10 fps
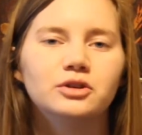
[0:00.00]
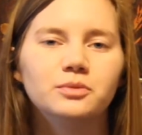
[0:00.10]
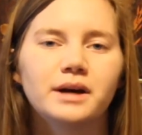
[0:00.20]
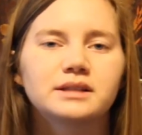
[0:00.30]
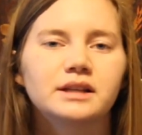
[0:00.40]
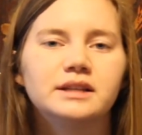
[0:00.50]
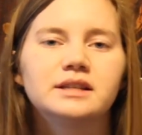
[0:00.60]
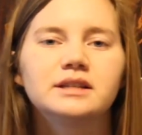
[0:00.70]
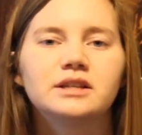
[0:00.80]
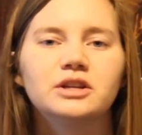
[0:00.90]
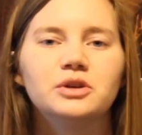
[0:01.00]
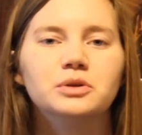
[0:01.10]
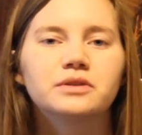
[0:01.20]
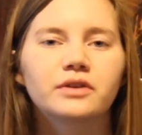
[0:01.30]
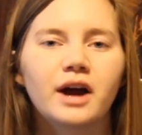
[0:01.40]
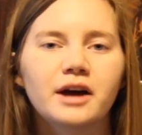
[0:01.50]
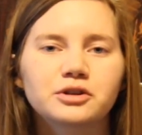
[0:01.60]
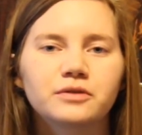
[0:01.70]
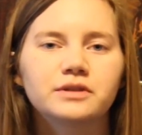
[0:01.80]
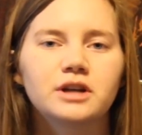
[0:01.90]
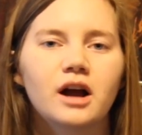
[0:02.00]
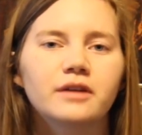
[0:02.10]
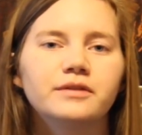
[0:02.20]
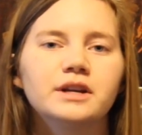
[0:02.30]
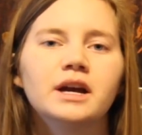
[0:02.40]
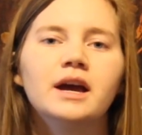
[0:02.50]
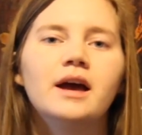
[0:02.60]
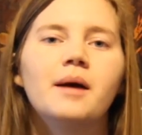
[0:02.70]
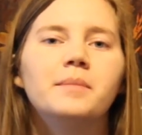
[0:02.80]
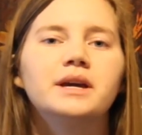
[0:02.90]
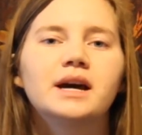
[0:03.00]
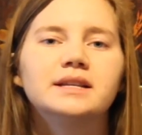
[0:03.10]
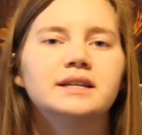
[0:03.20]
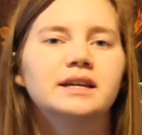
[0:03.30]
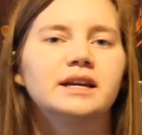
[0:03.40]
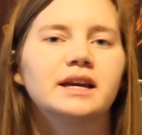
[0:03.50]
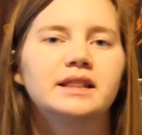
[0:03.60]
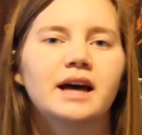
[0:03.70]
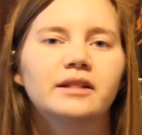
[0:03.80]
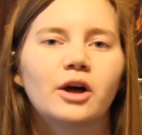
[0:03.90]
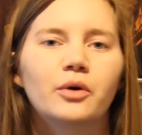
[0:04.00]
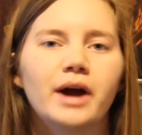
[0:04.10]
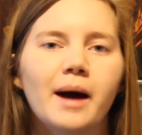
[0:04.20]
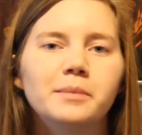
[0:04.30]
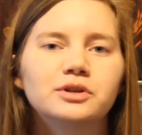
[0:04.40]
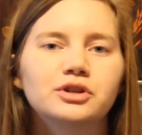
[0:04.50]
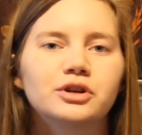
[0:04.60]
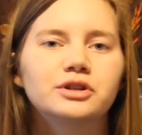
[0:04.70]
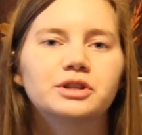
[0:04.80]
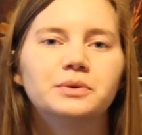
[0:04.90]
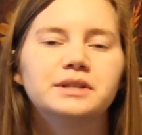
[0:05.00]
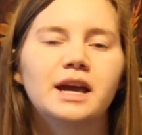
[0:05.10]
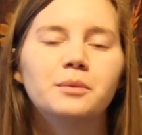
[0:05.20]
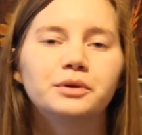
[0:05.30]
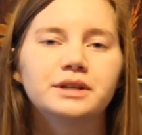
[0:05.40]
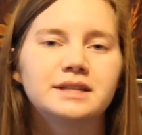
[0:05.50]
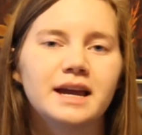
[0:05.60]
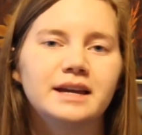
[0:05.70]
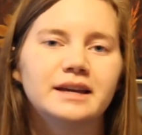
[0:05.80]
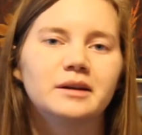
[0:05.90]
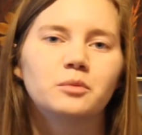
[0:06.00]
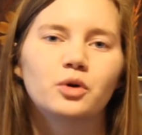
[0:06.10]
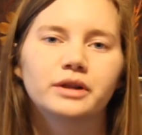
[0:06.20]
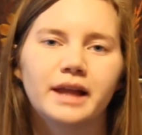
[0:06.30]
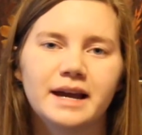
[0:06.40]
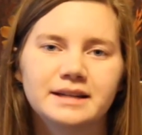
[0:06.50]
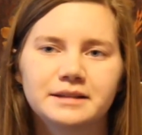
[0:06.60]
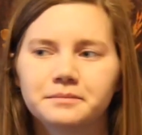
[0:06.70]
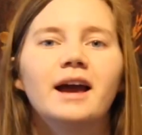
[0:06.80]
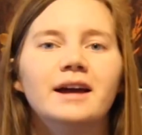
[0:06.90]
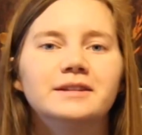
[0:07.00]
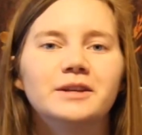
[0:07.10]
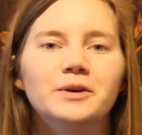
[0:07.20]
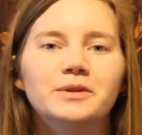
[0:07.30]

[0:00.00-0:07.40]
best lenses to use for astrophotography, because it can get that lower aperture, so it's able to take in more light. And so